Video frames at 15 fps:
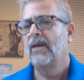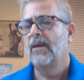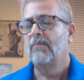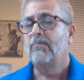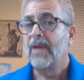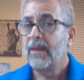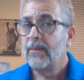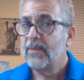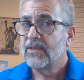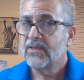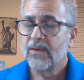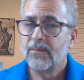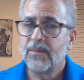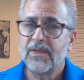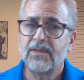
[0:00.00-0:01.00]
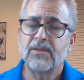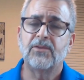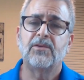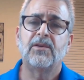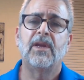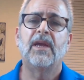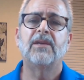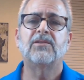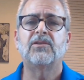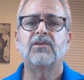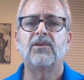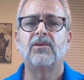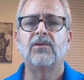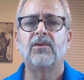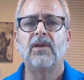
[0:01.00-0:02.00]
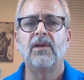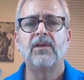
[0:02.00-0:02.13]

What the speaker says: maybe some international,